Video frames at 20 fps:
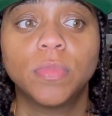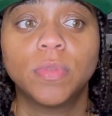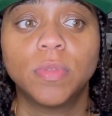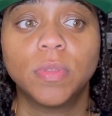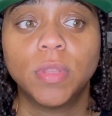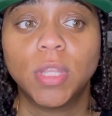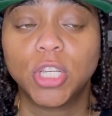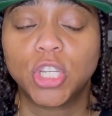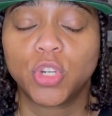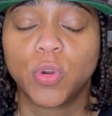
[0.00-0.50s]

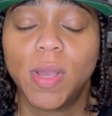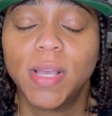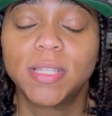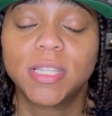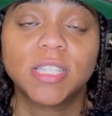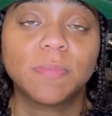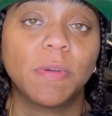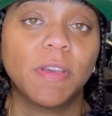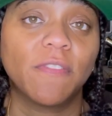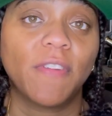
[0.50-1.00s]
the trust
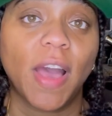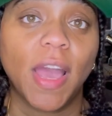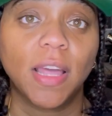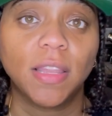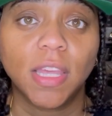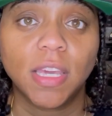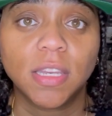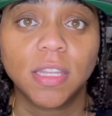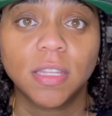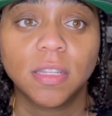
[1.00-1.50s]
has been
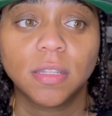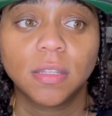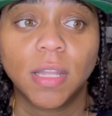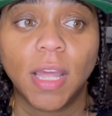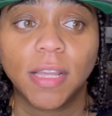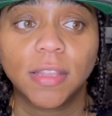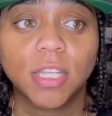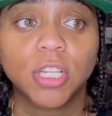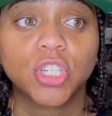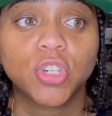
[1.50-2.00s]
violated.
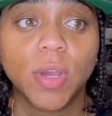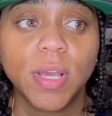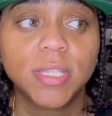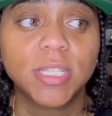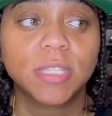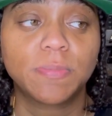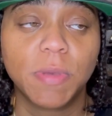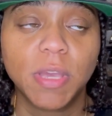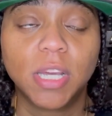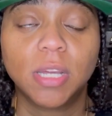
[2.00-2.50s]
The trust
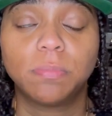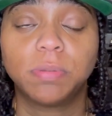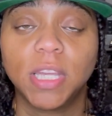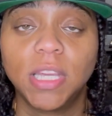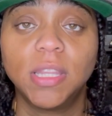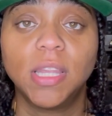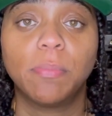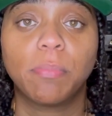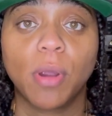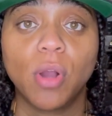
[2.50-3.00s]
has been
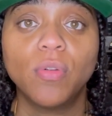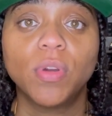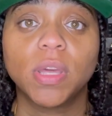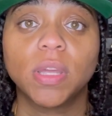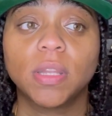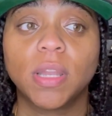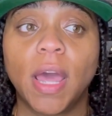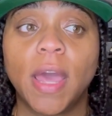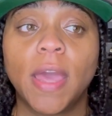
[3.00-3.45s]
completely broken.